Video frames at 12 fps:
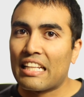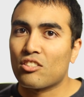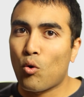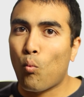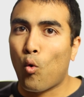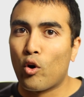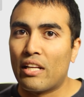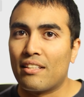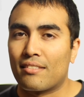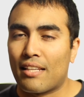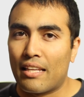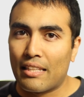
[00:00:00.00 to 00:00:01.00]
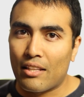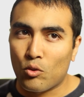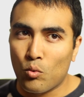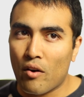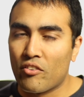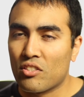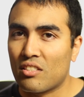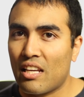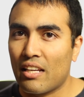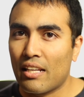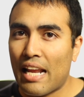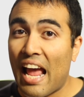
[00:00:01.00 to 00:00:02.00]
That's a warning sign that whoever's
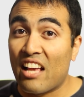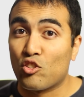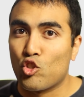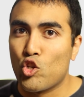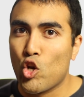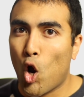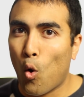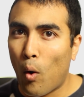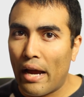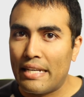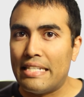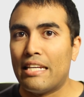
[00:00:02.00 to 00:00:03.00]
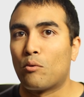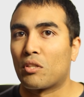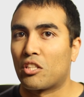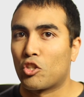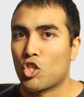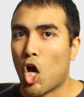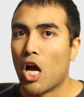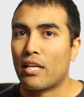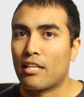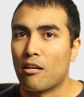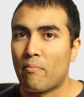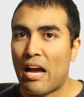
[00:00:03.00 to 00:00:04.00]
saying it has no idea what they're
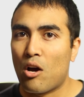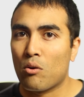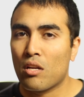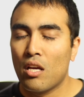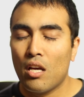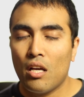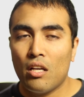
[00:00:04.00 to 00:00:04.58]
talking about.